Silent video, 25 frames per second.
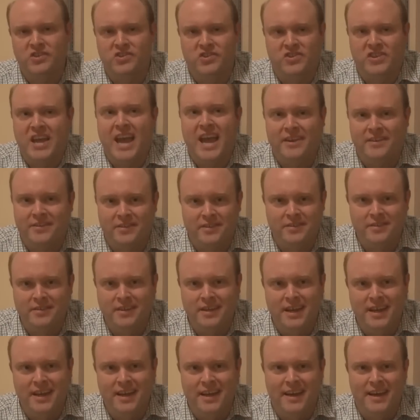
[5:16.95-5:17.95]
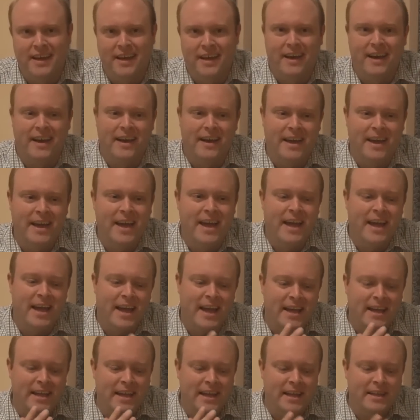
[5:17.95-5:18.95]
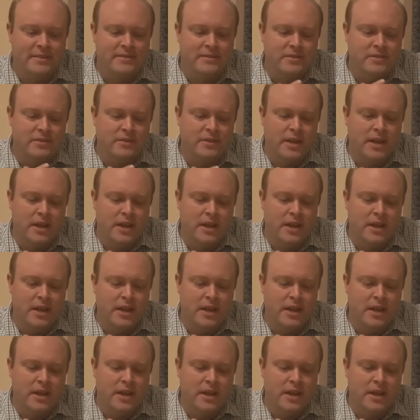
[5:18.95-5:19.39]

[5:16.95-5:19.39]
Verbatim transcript: standard, it,